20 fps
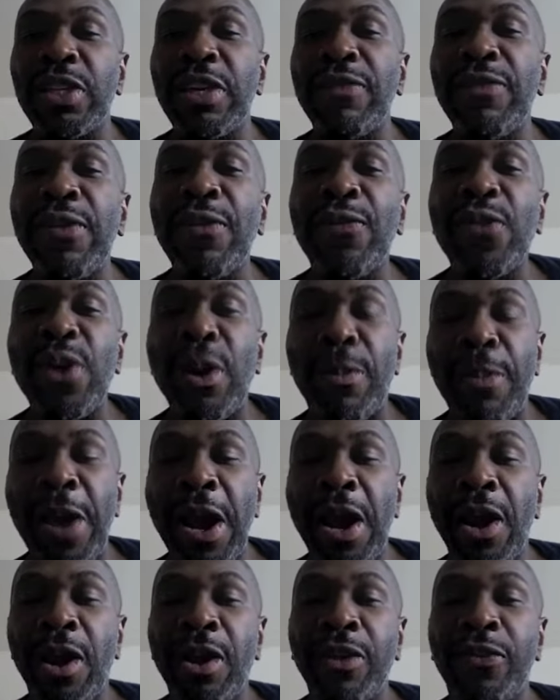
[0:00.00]
Even if you're
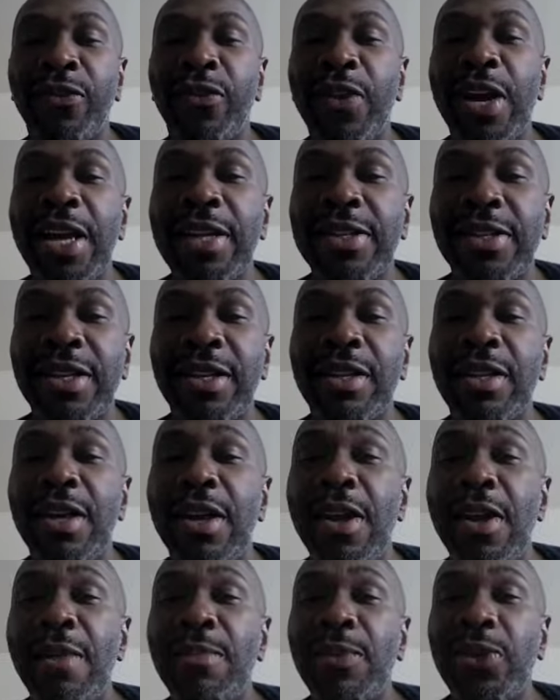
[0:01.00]
paraphrasing
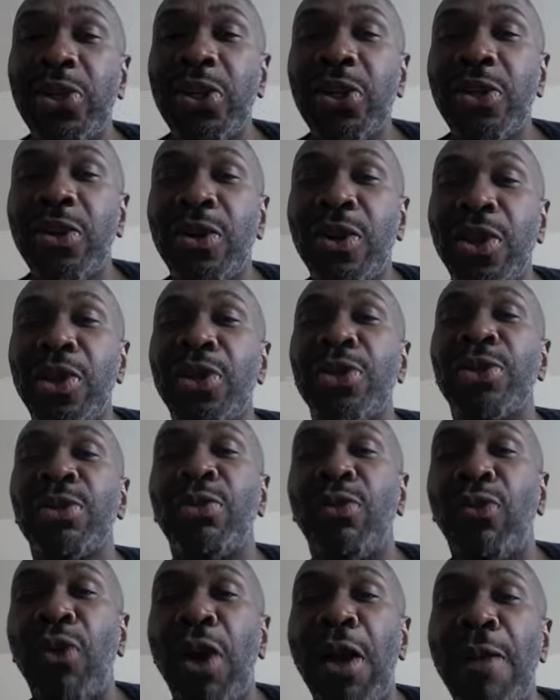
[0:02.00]
materials
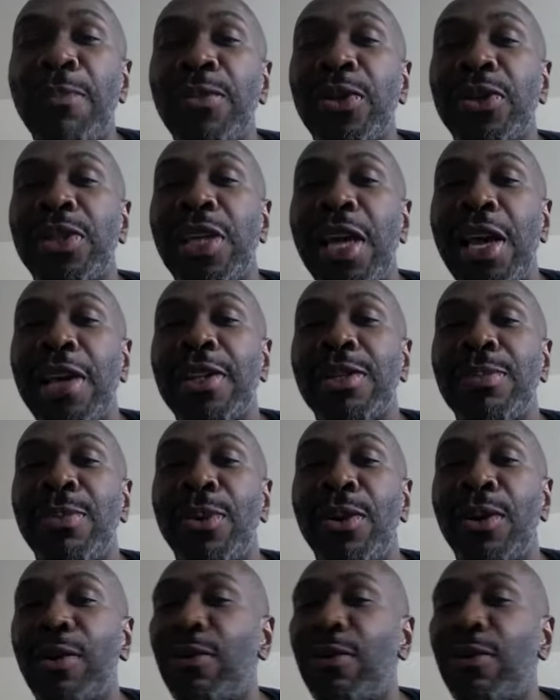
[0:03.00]
from your textbook,